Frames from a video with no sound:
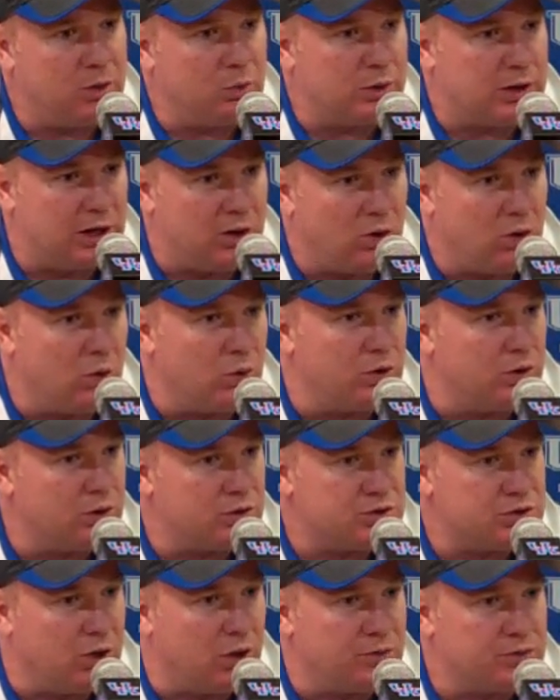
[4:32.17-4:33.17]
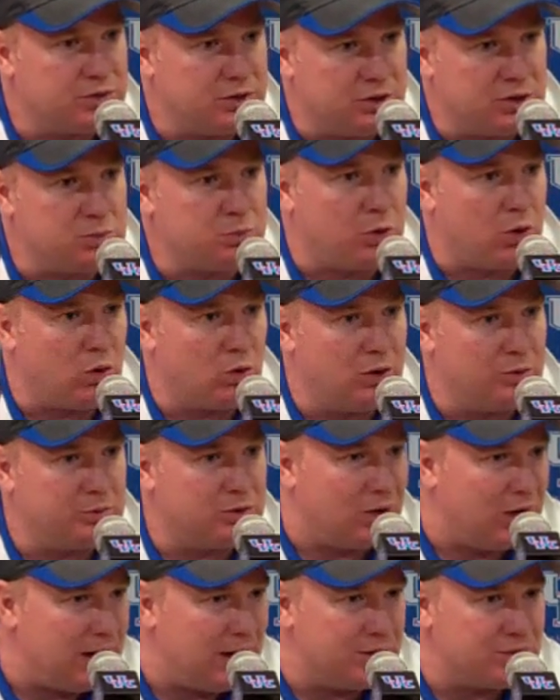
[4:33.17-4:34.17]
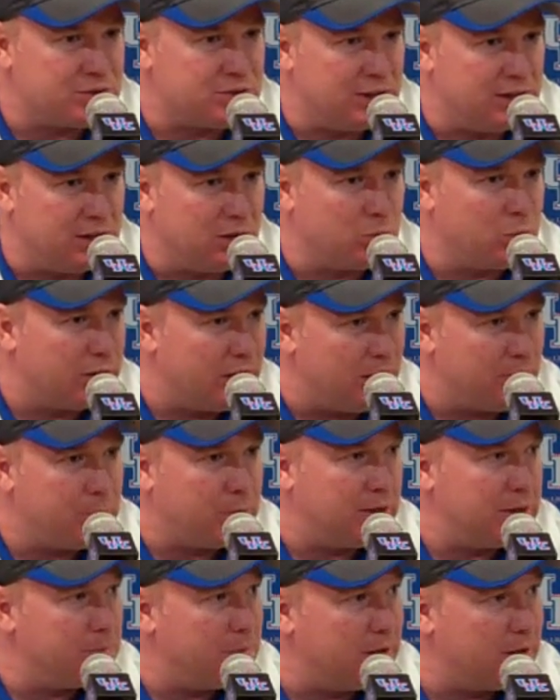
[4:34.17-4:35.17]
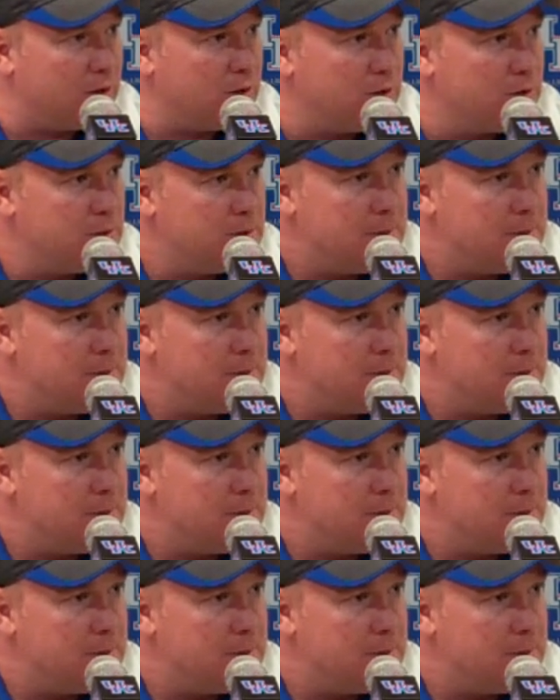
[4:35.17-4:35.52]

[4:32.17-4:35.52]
We got to hold ourselves in this program to a higher standard. We got to play better.